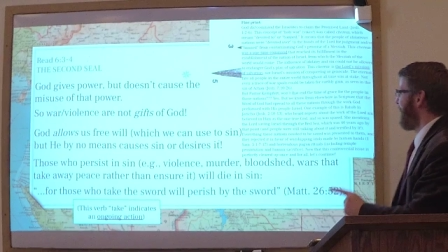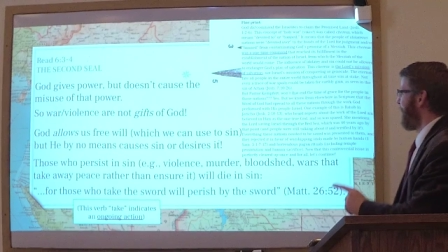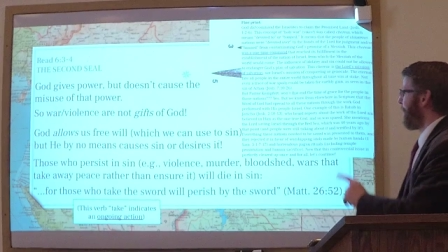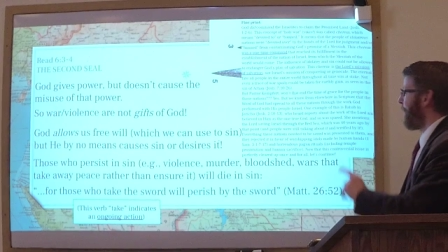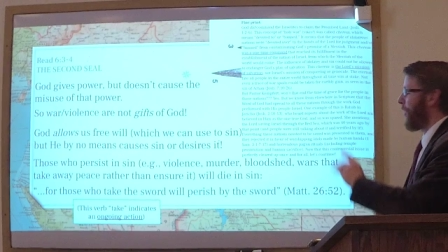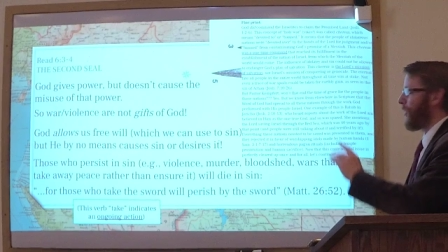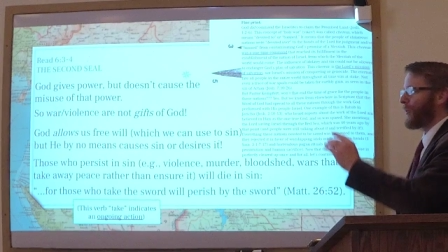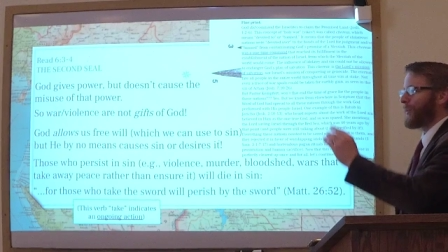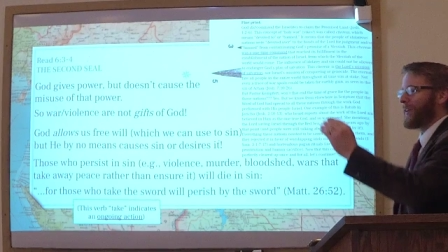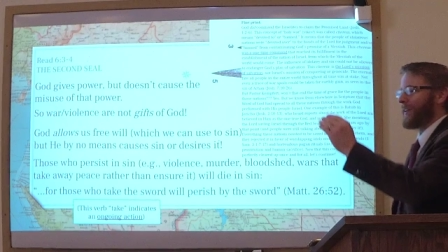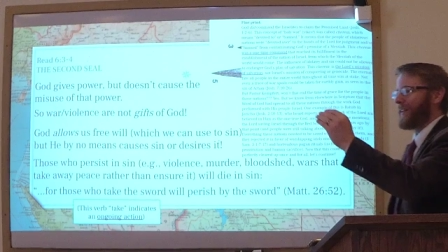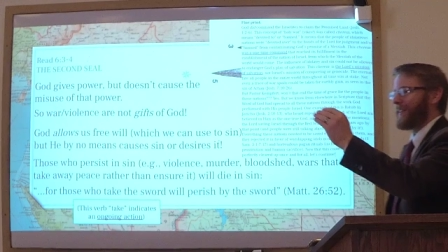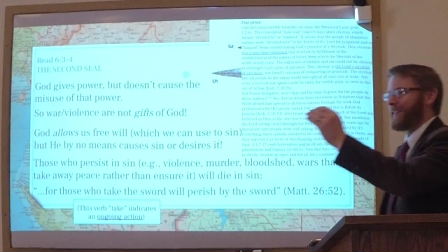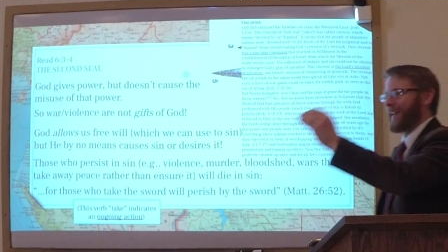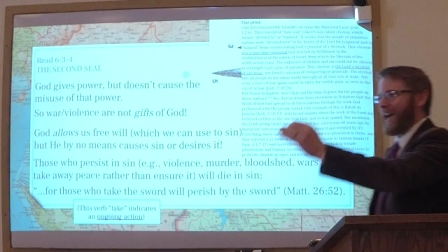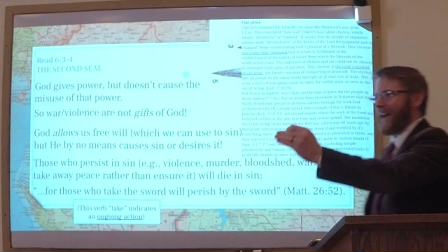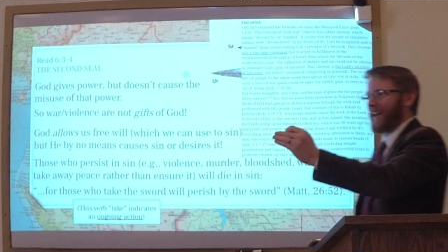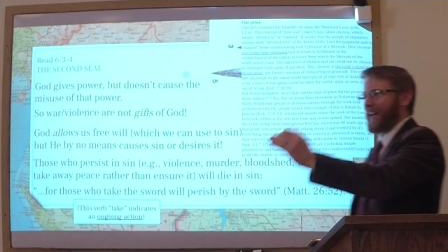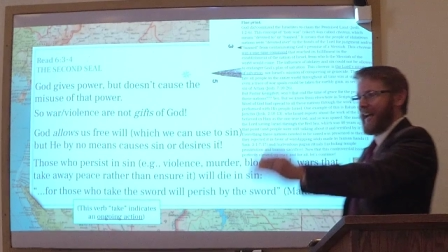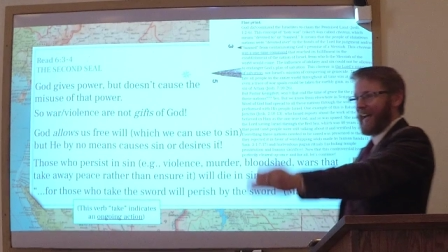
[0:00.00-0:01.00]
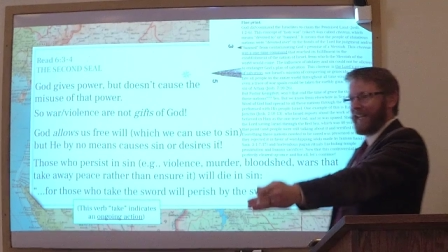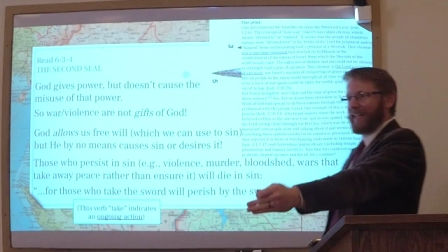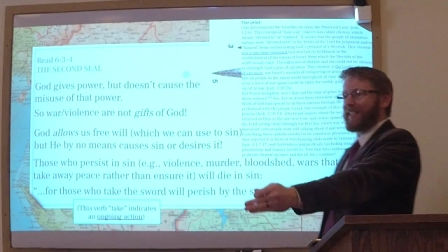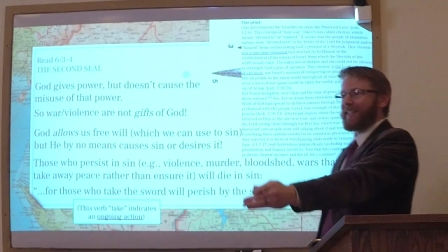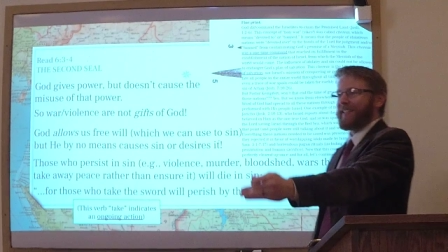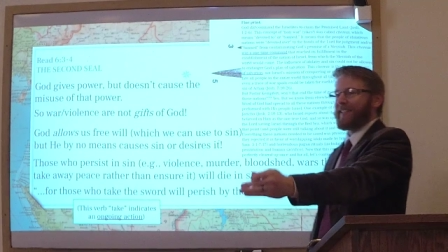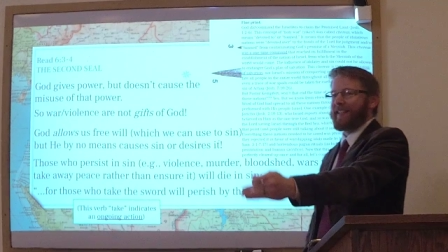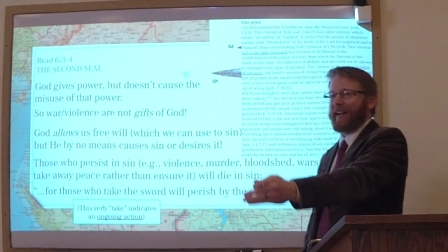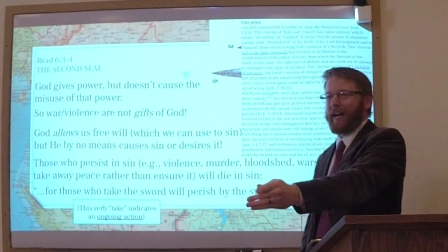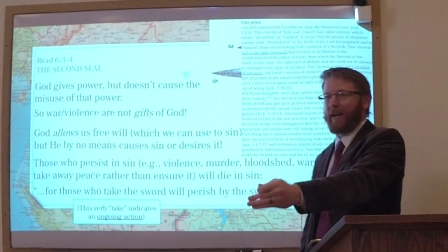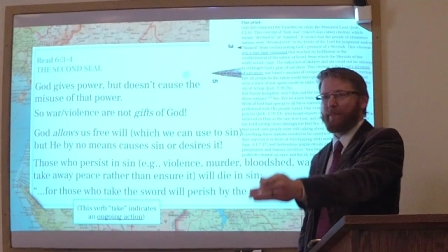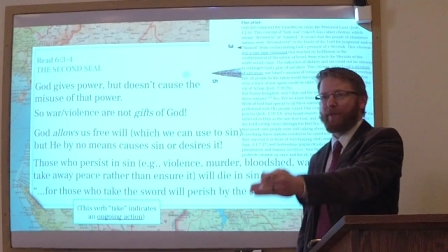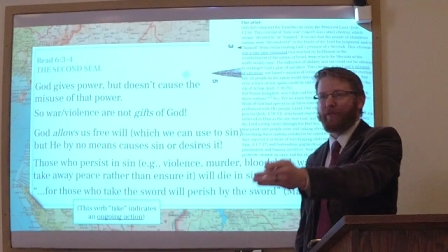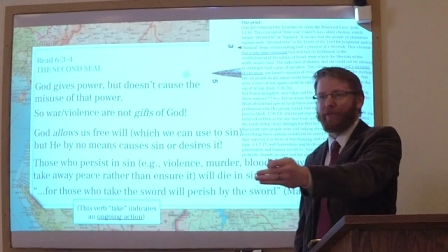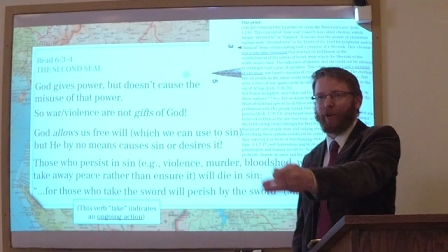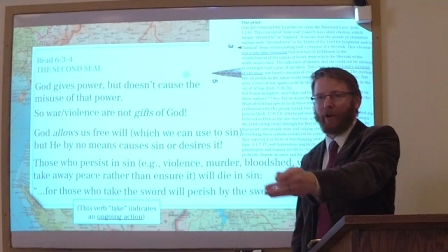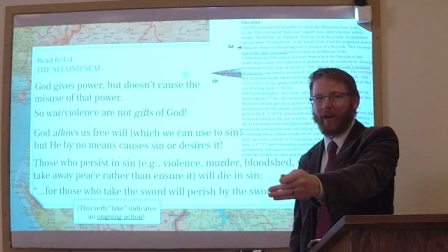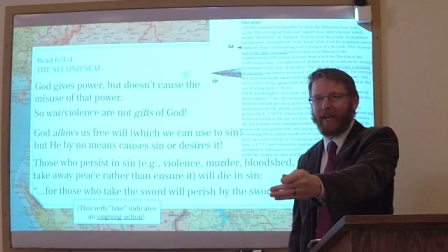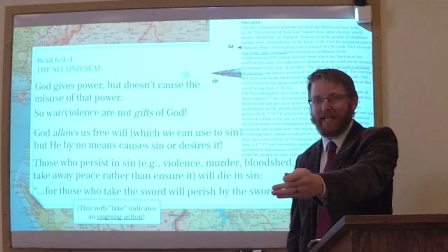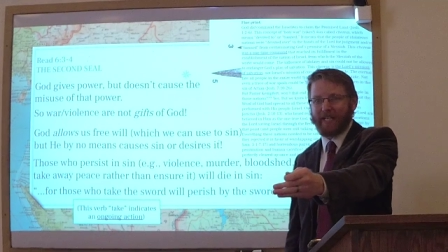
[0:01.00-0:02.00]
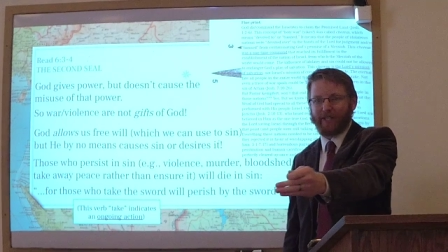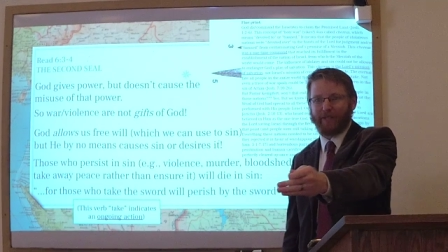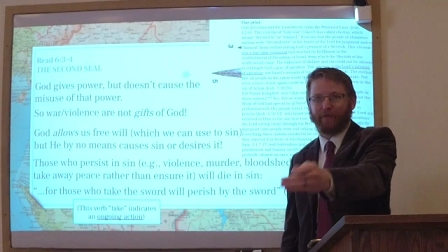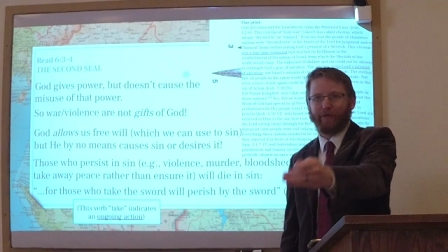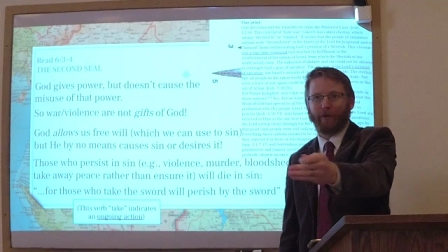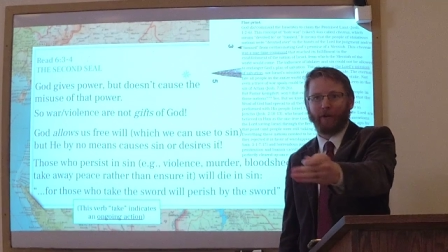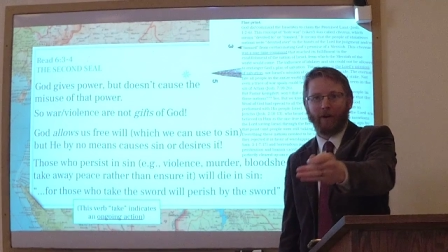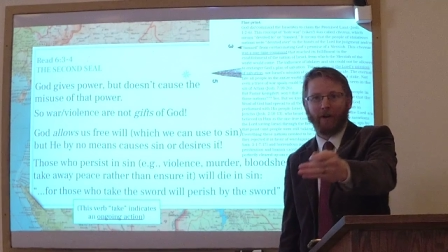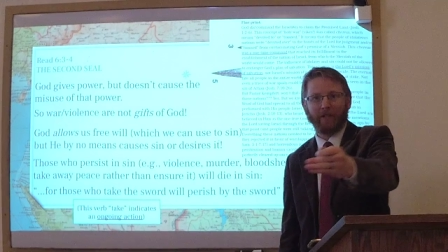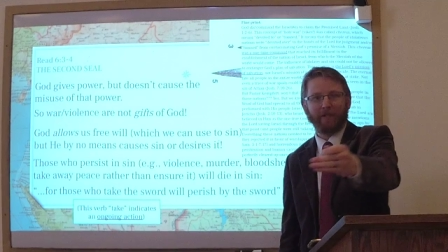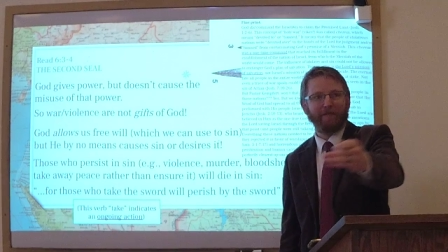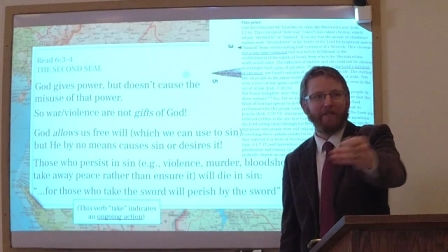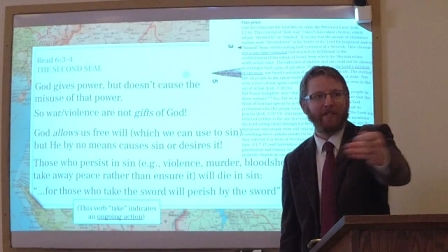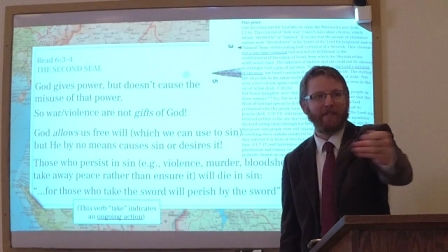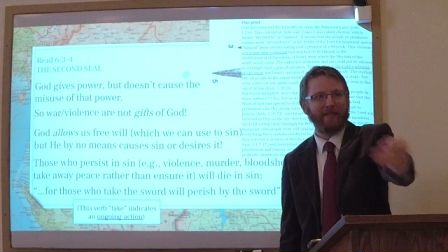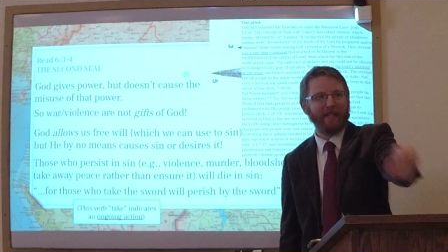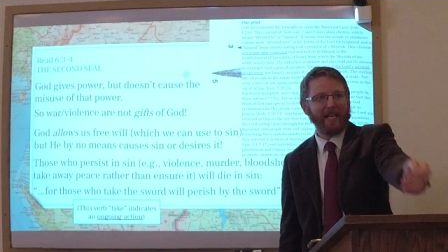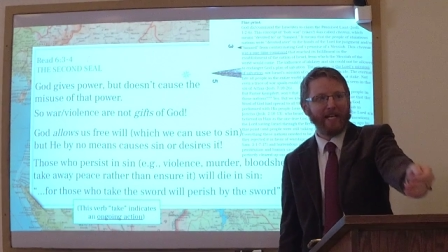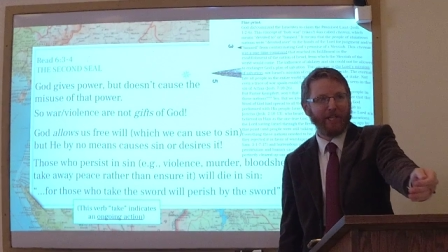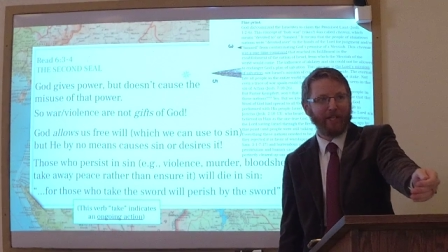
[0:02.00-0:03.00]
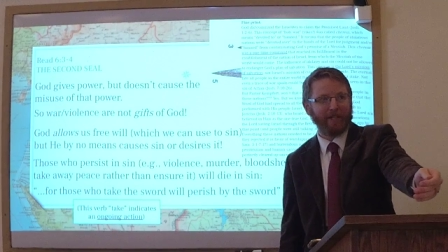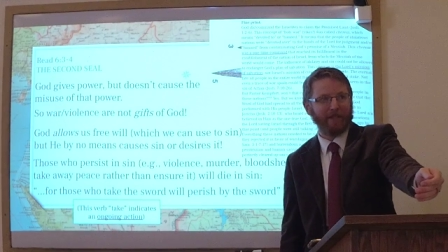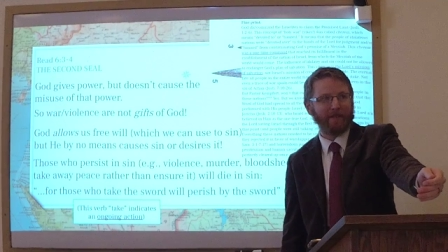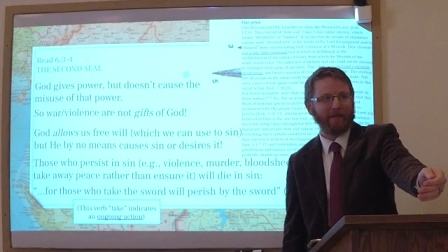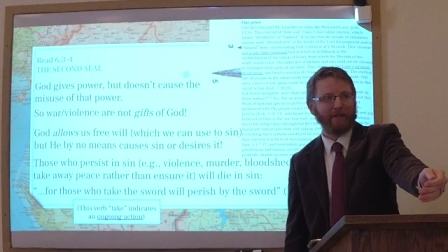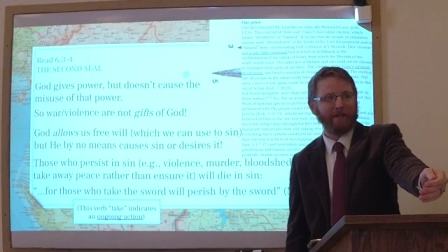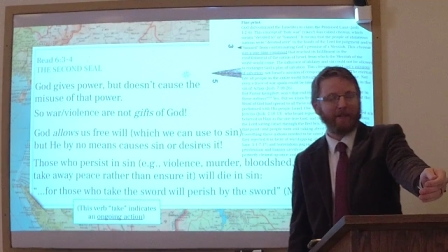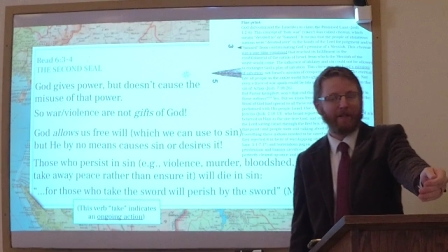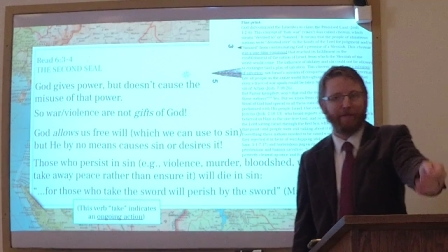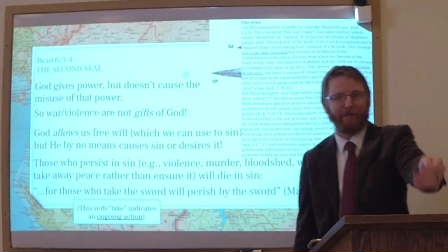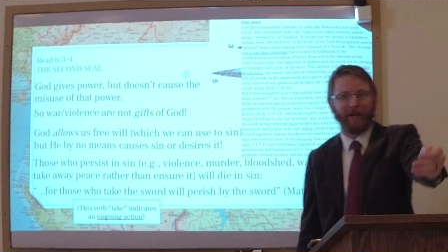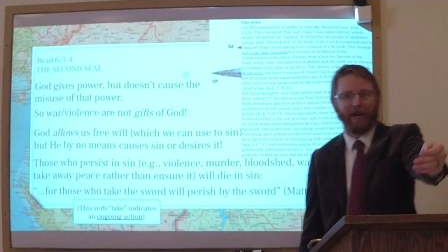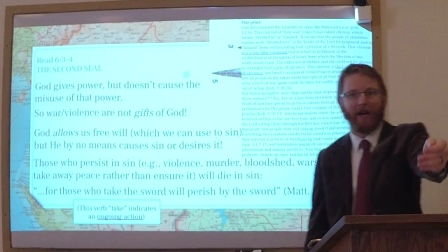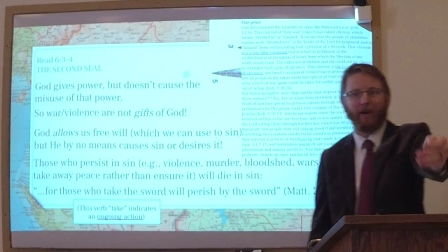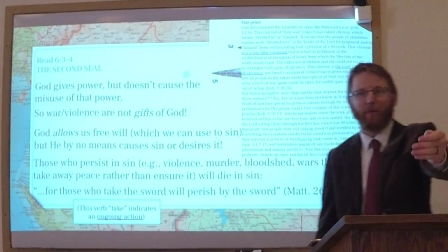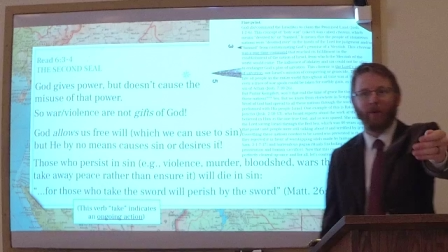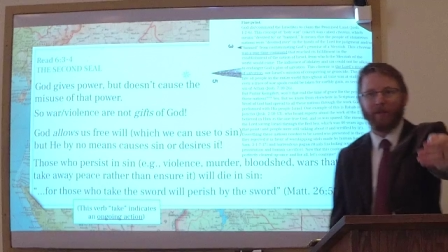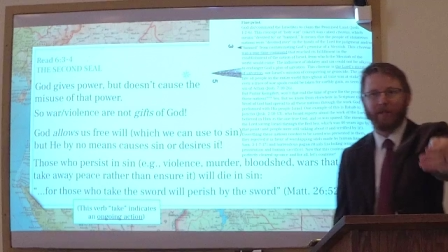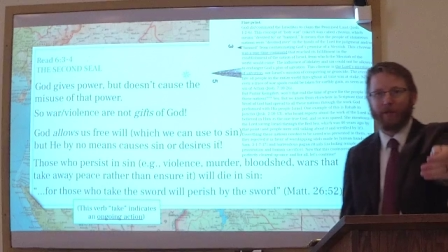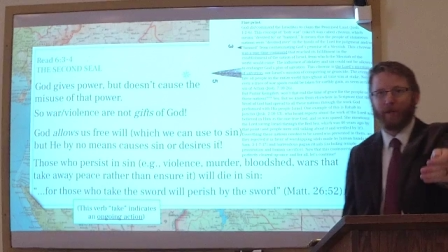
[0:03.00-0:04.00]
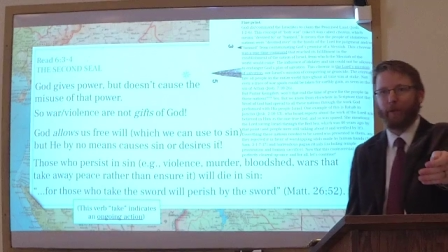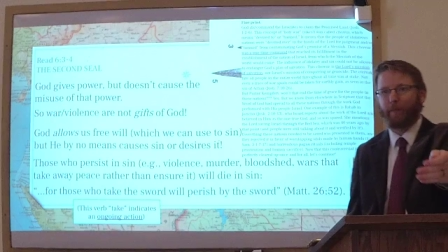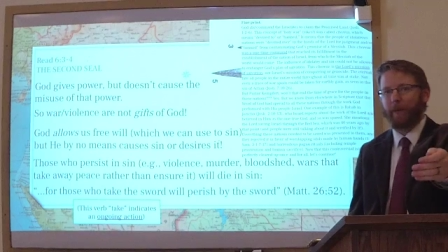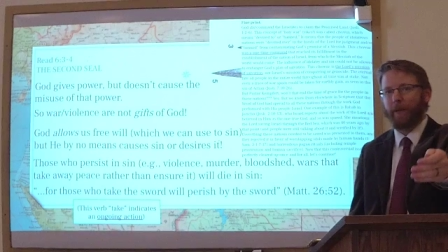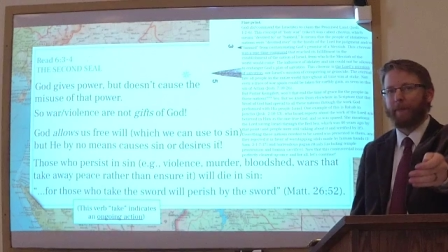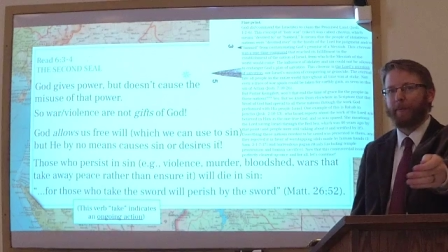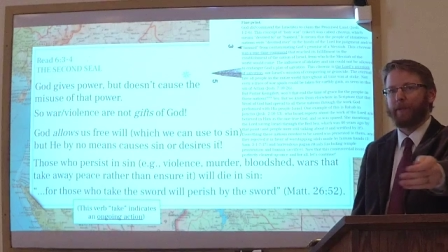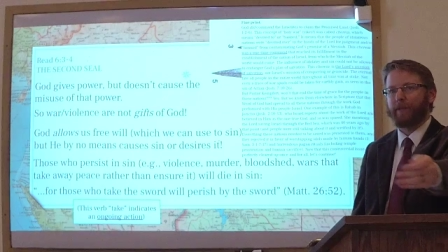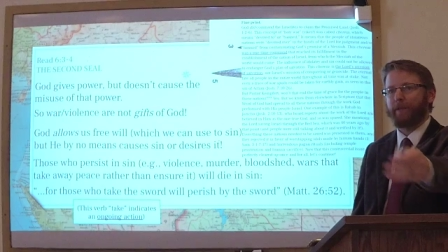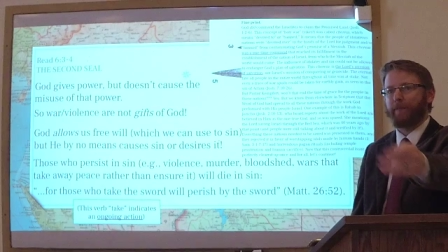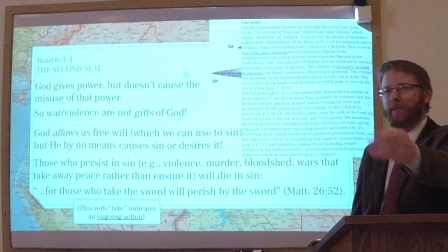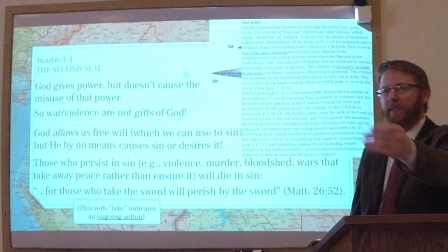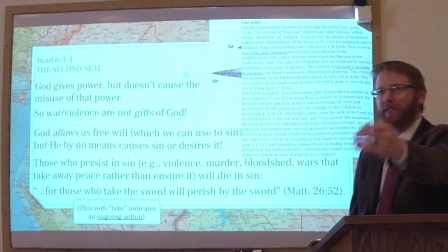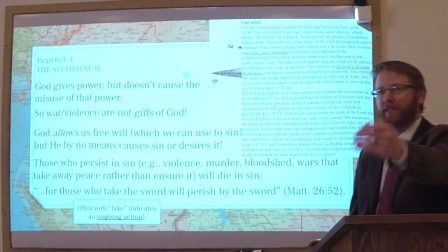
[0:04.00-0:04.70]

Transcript: won't that end the time of grace for all of these nations? If God wants all people to be